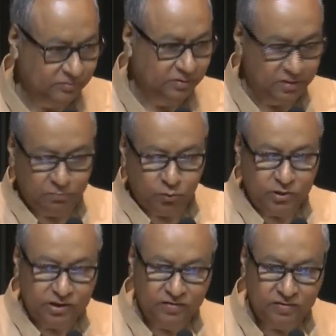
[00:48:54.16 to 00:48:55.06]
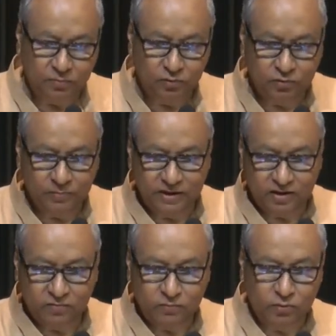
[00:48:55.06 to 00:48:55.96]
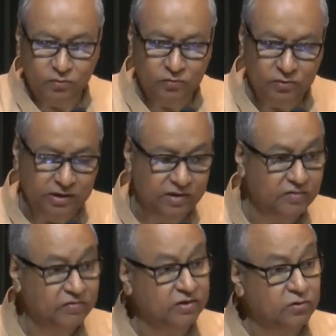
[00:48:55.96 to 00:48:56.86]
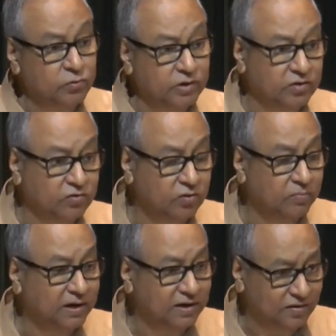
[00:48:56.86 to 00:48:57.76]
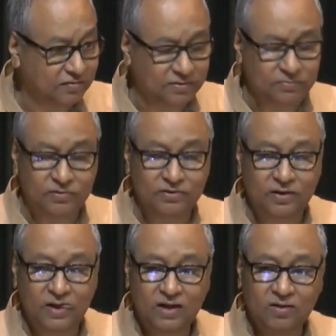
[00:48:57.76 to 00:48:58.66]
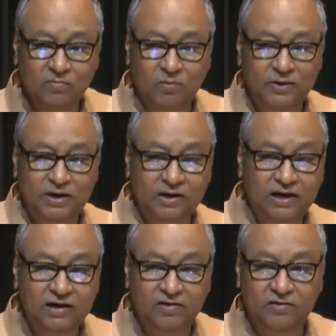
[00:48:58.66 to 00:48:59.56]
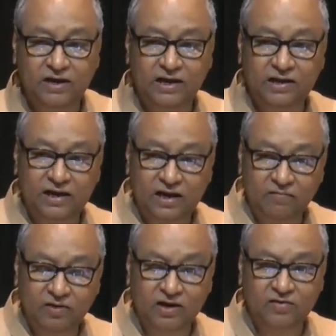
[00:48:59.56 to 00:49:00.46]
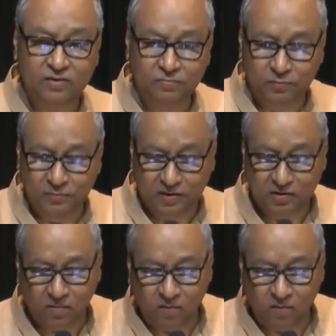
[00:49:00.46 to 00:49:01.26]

The port is supposed to be an export zone. It is a secluded zone by customs. The moment it gets there, they have a customs bill.